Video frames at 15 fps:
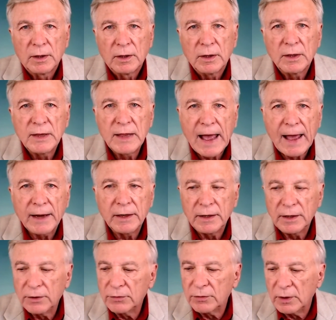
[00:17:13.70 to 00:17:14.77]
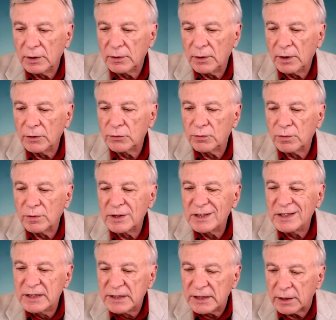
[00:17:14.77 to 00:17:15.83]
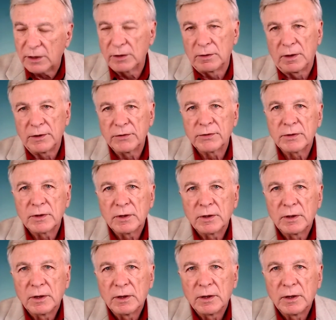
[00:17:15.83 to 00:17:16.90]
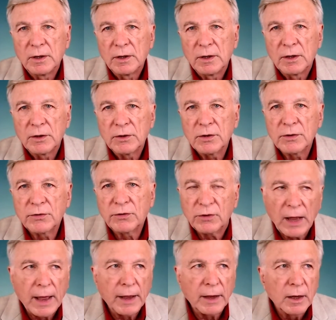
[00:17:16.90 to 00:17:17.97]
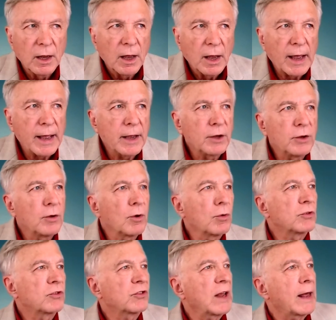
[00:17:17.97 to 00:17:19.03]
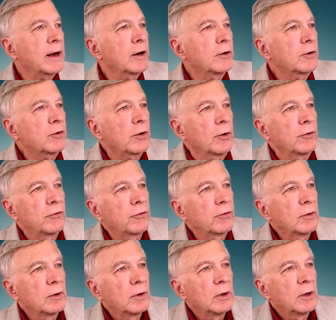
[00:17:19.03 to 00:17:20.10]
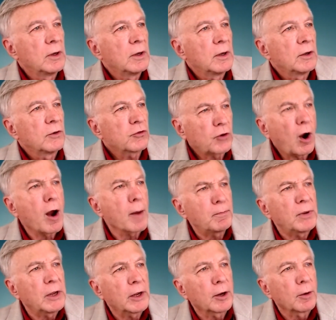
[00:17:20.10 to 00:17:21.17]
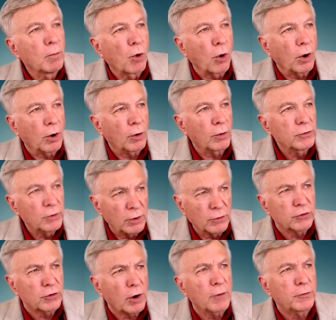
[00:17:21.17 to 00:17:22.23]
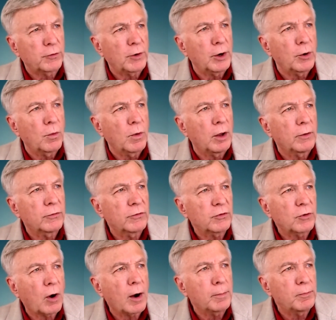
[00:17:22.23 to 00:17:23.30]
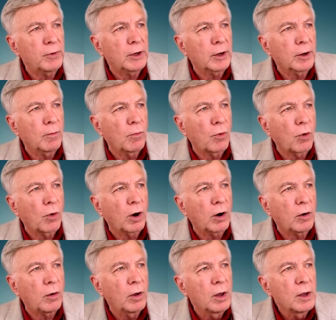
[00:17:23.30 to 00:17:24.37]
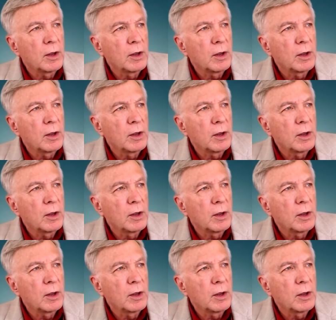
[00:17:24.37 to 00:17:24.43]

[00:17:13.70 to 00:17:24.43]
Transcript: That is, is ridiculous to say, hey, you senators, start being moral. Use your free will. Start being moral